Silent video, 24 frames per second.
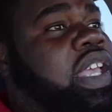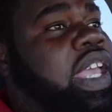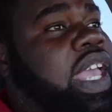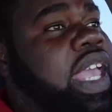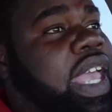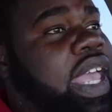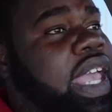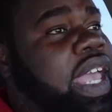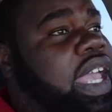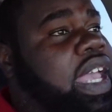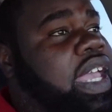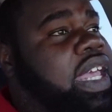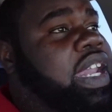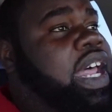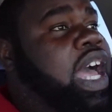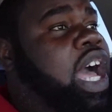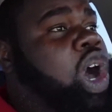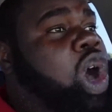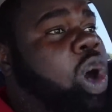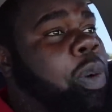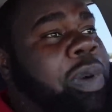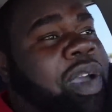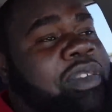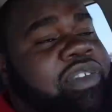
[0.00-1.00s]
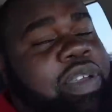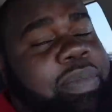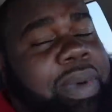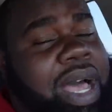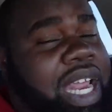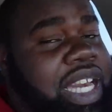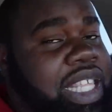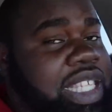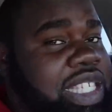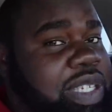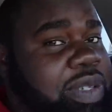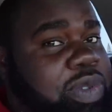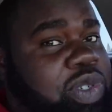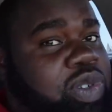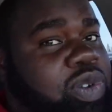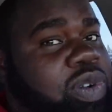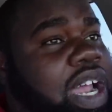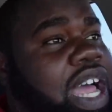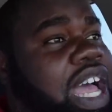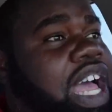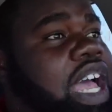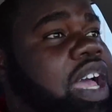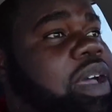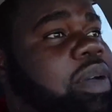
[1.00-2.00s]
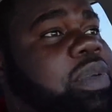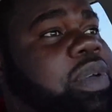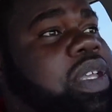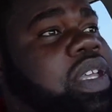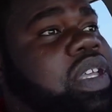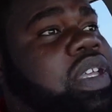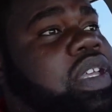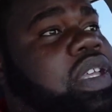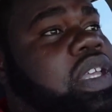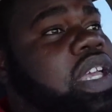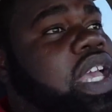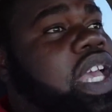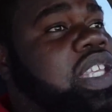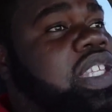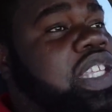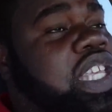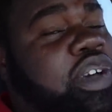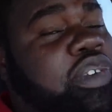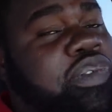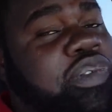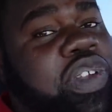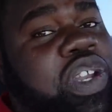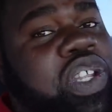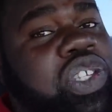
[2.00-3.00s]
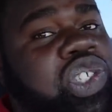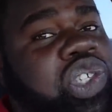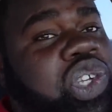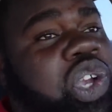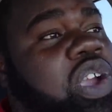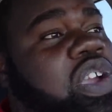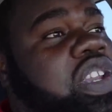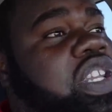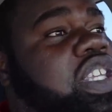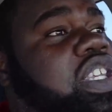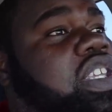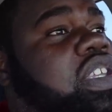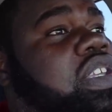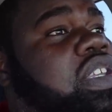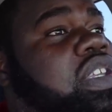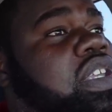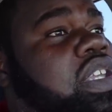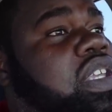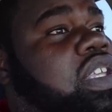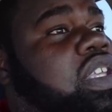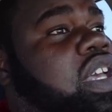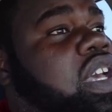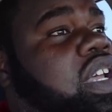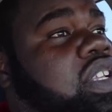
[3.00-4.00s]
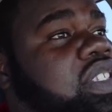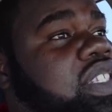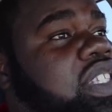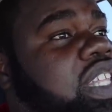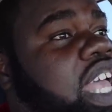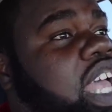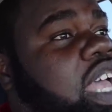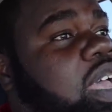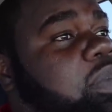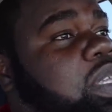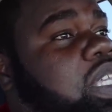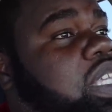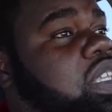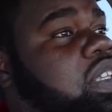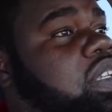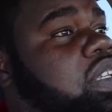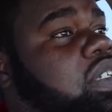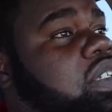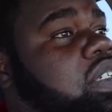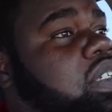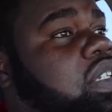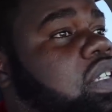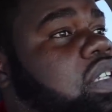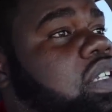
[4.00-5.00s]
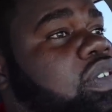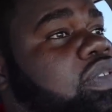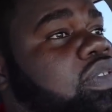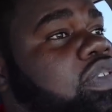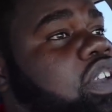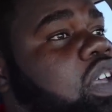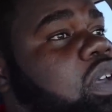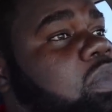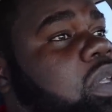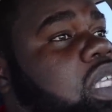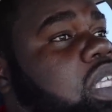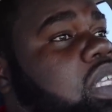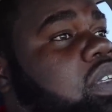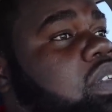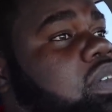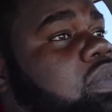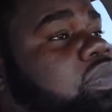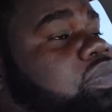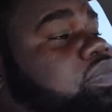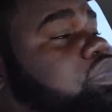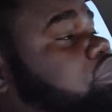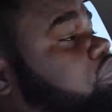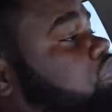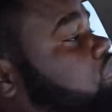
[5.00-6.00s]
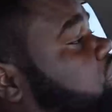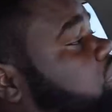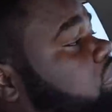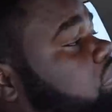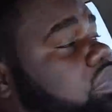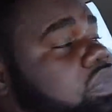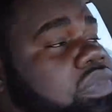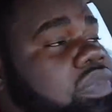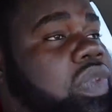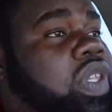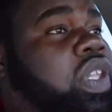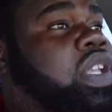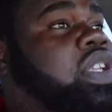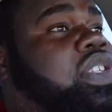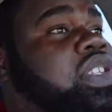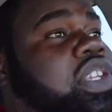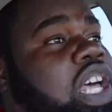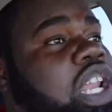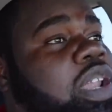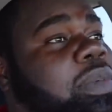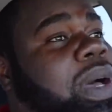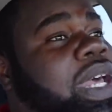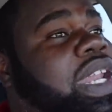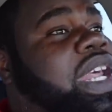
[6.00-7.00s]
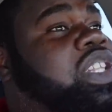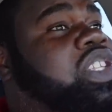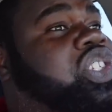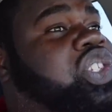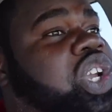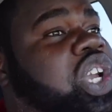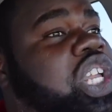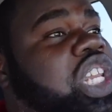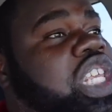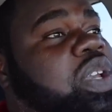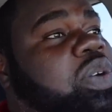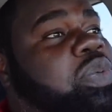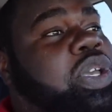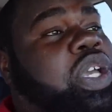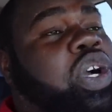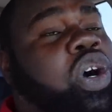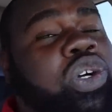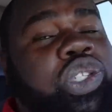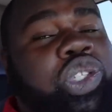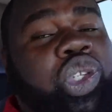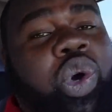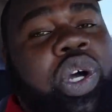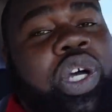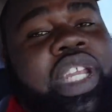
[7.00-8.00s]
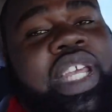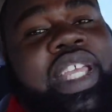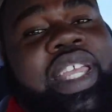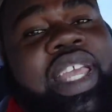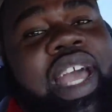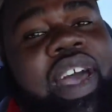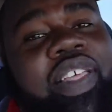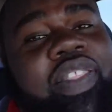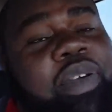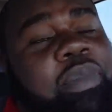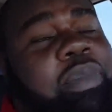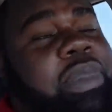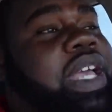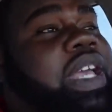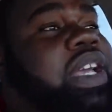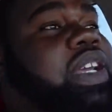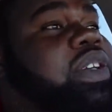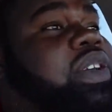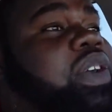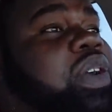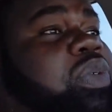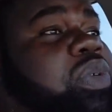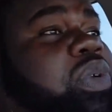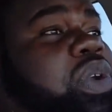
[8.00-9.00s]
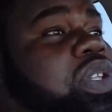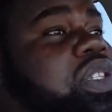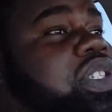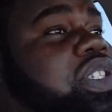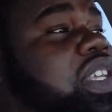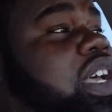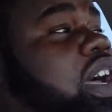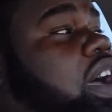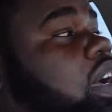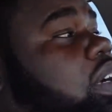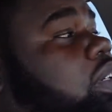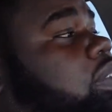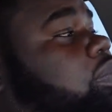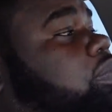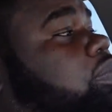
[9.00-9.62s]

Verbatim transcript: And I hope everybody subscribe is here for the journey. You understand me? You feel me? It's all about that journey and we gonna do it together, man. Real talk.